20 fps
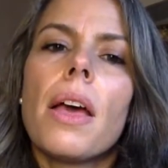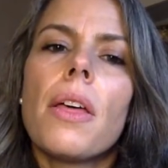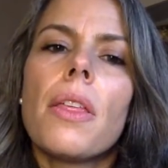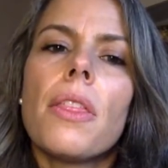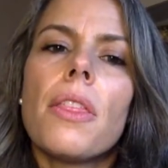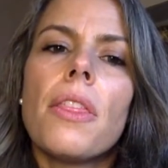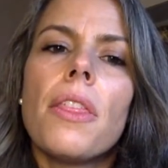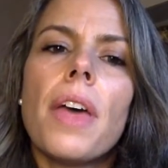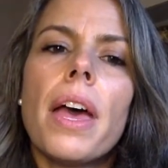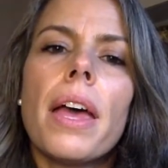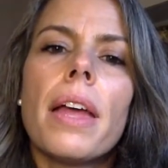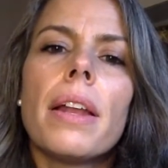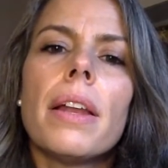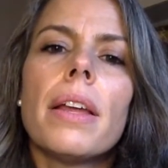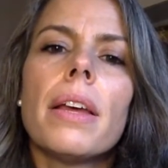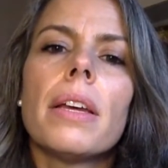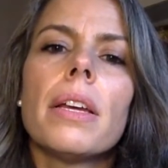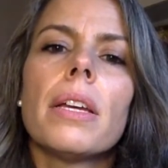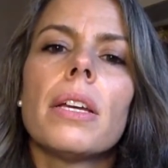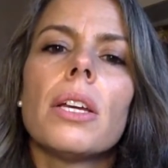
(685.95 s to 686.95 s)

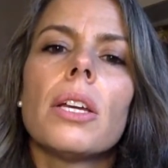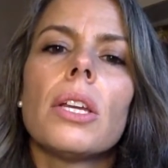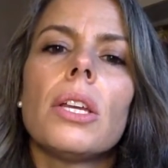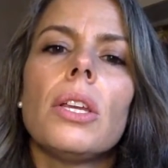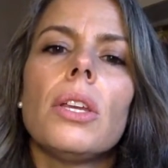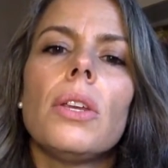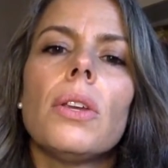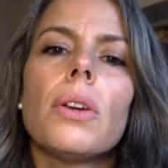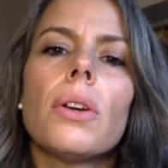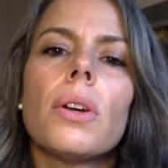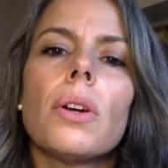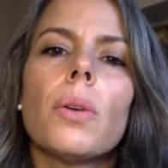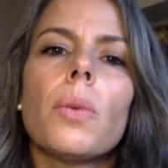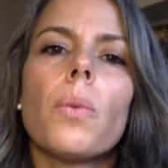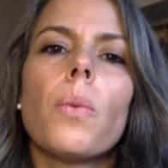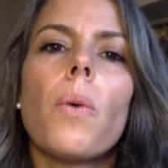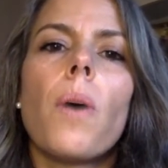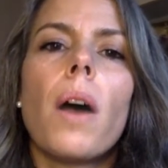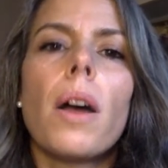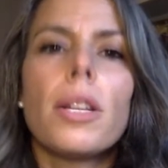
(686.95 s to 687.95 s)
then you're
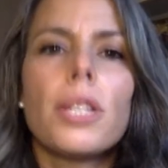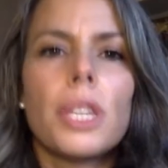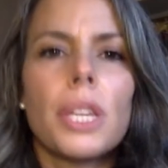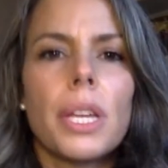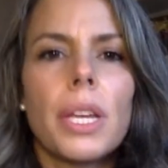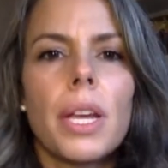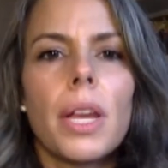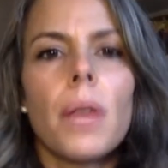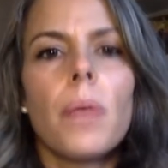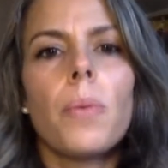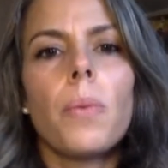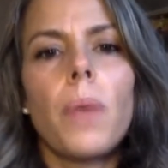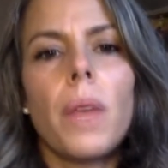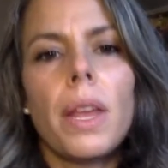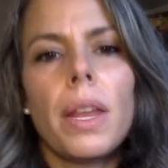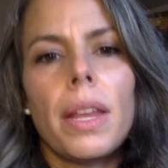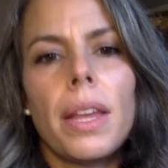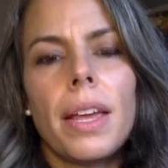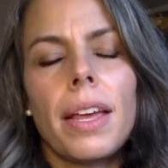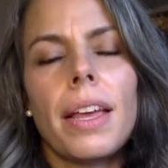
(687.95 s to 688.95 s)
watching and
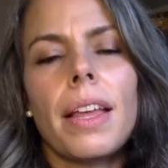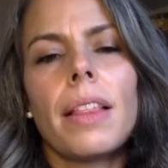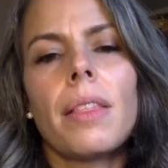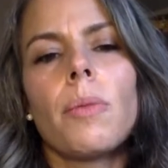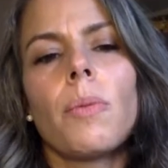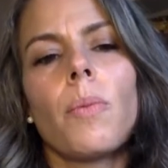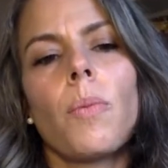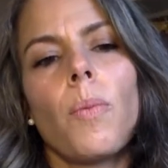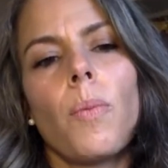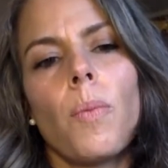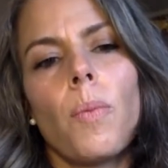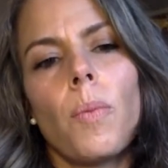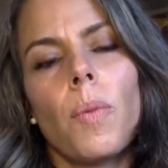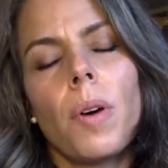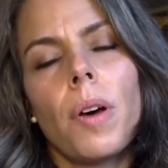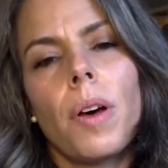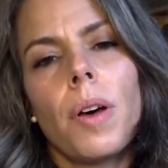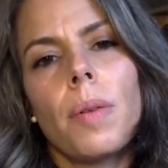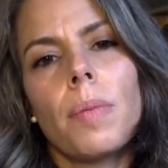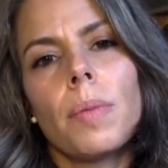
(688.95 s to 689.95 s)
waiting and
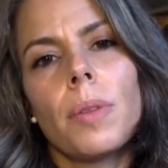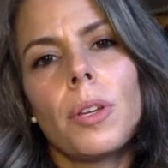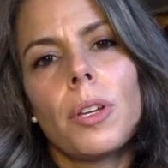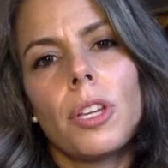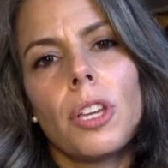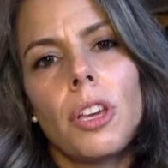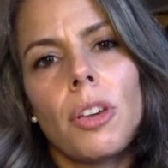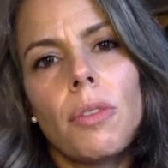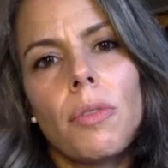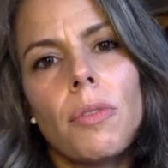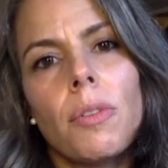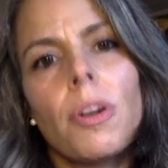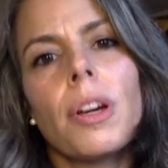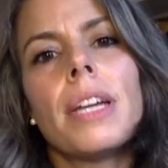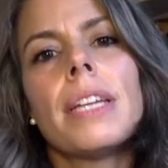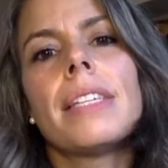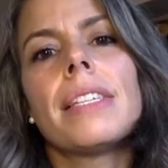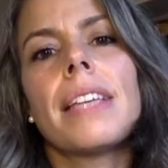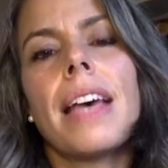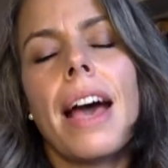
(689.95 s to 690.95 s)
looking for
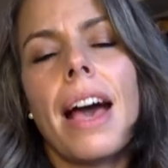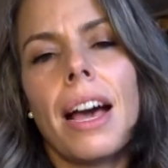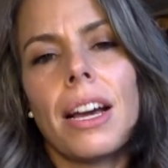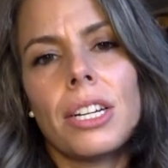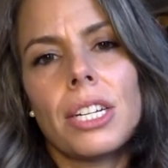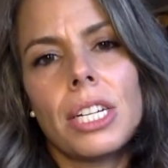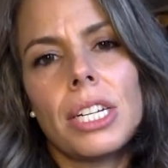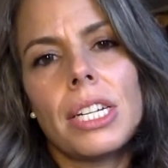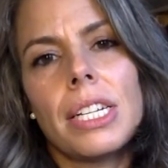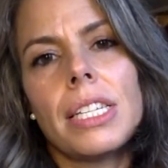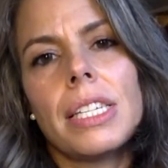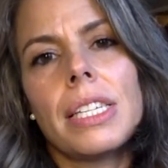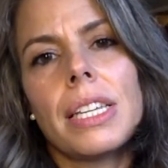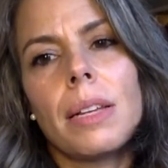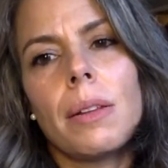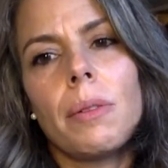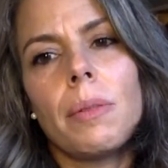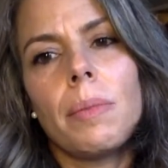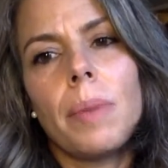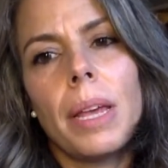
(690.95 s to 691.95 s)
his actions
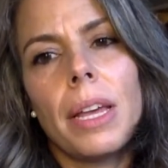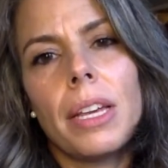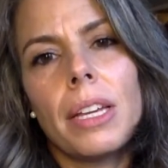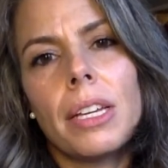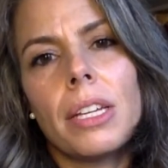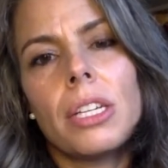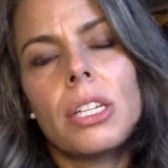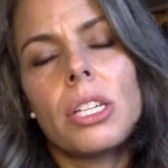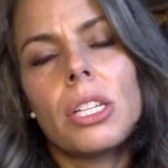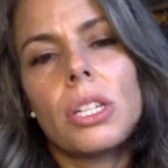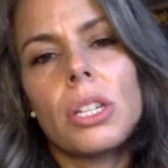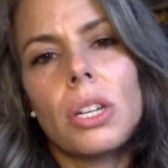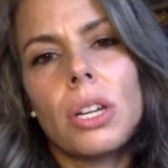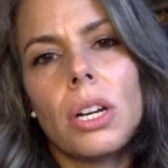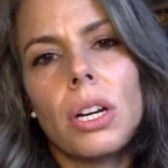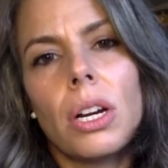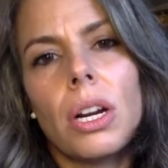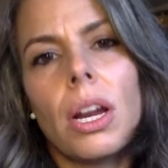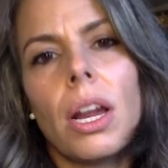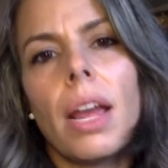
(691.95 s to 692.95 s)
and making
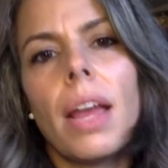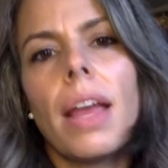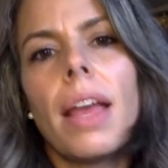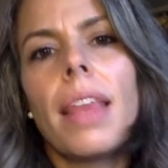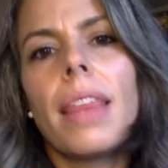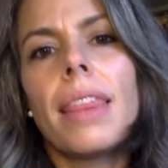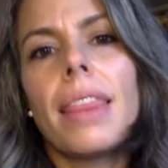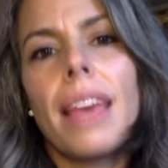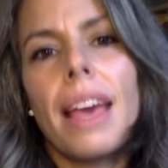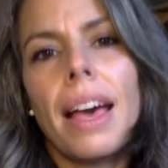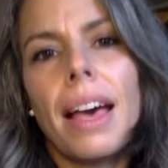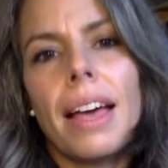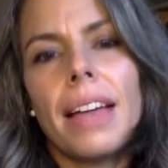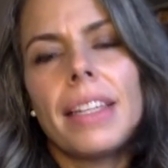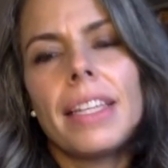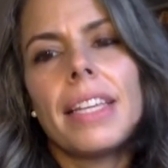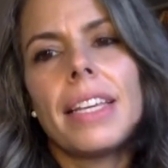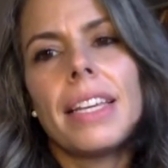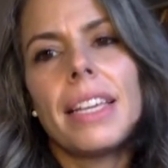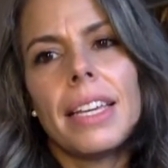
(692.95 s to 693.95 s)
sure that
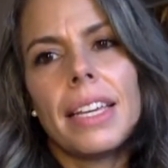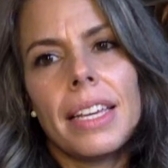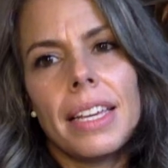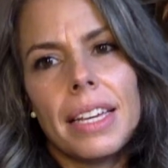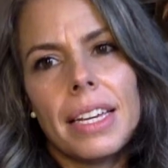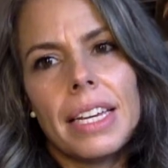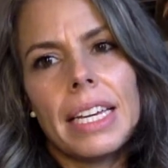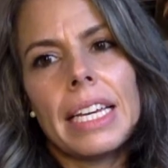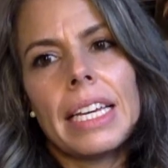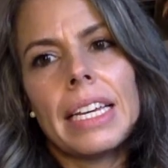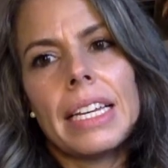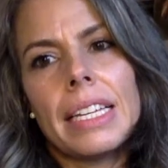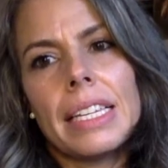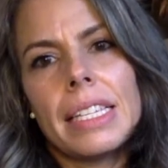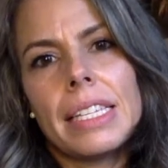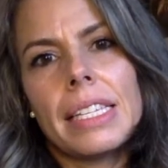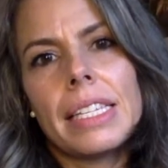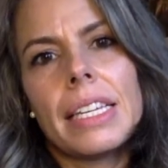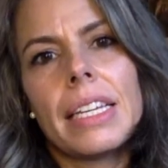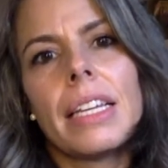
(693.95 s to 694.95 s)
he
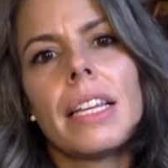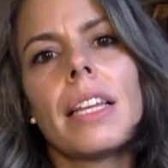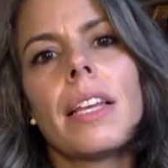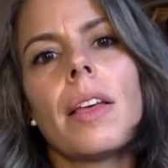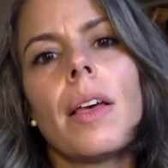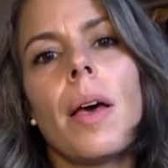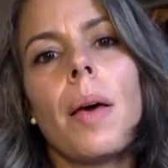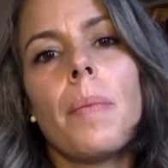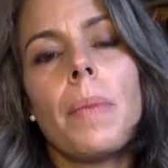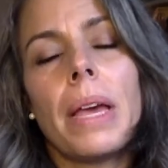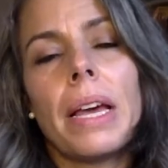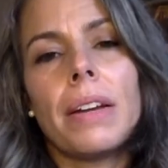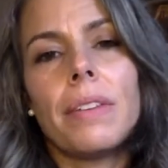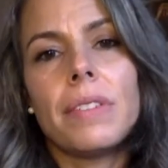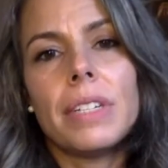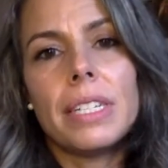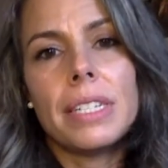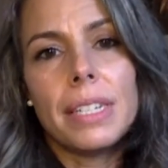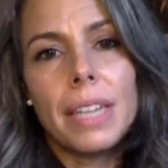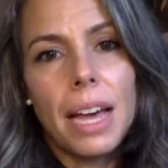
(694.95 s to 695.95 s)
is a man of
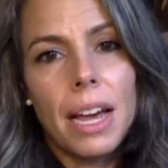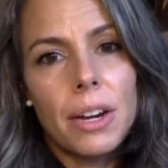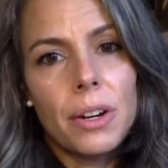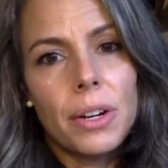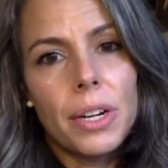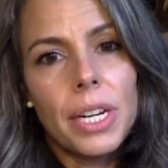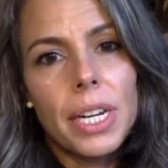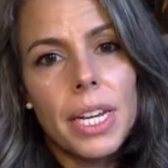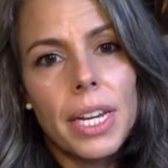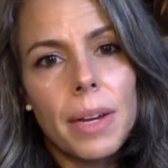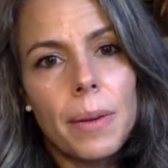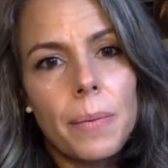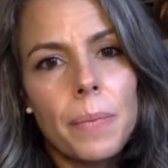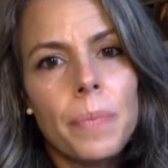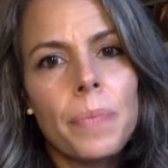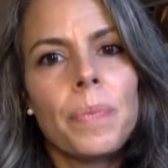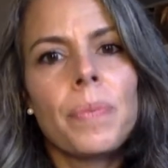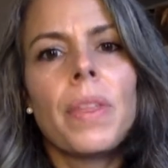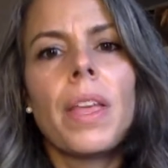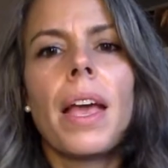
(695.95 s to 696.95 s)
integrity
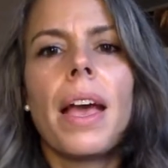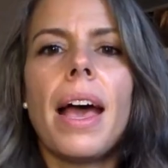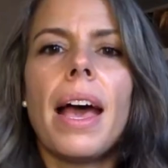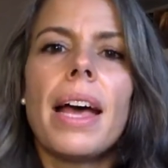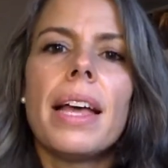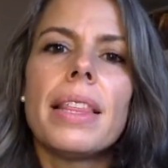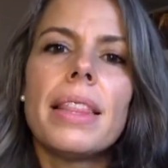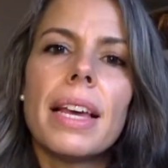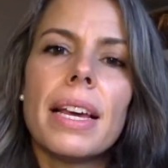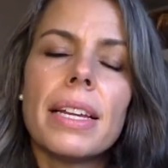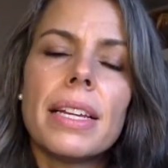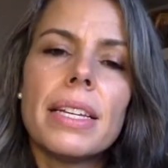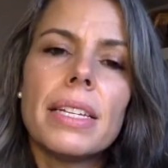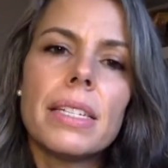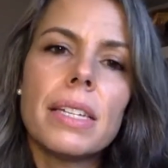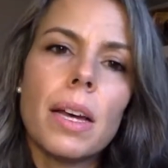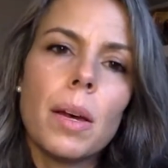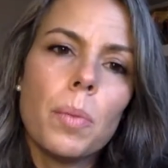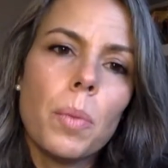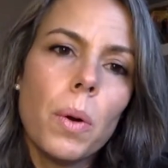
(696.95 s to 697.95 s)
and that
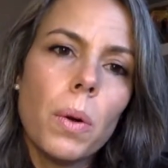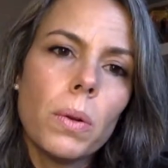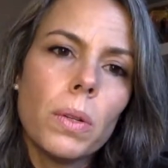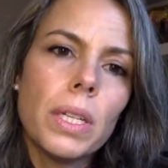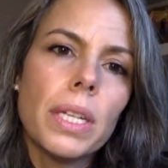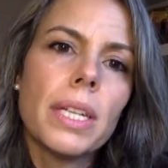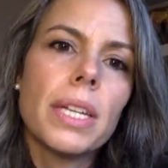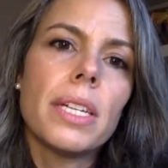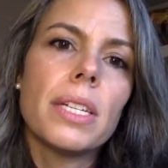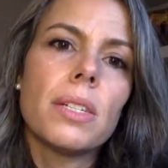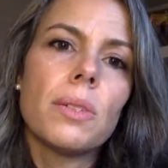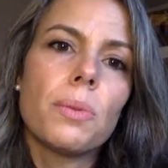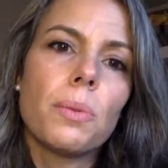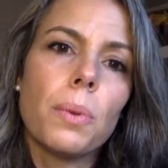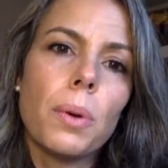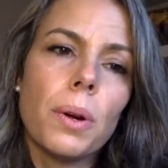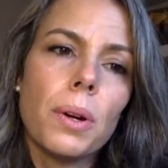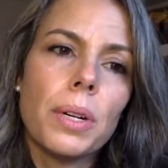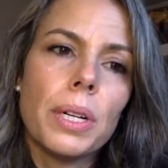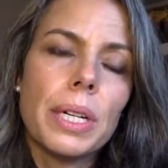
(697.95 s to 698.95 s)
he's upholding his
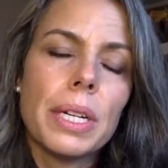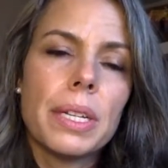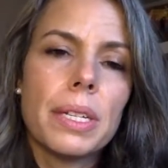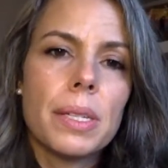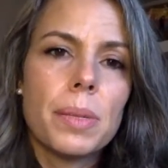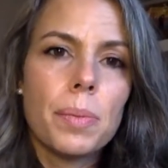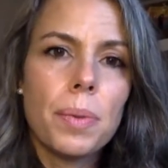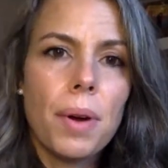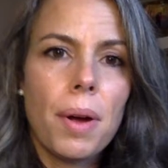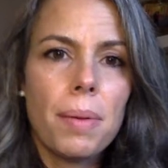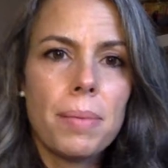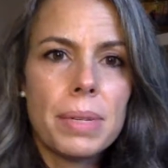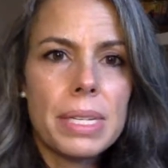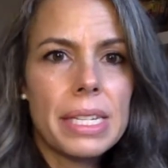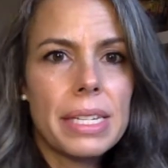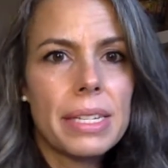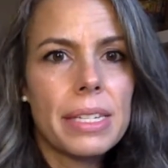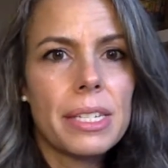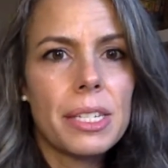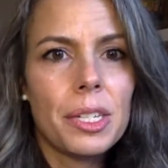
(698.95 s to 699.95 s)
word and his
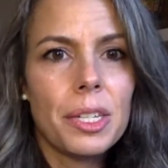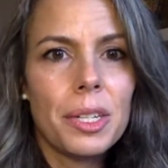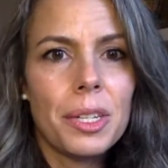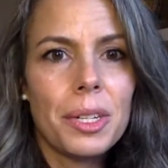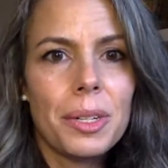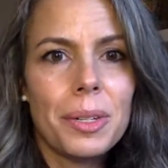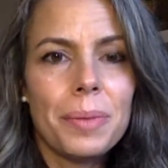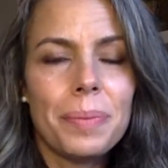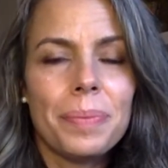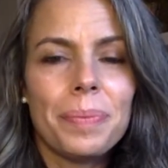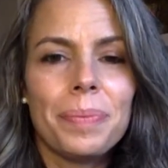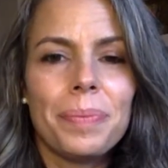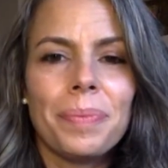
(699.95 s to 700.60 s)
promises to you.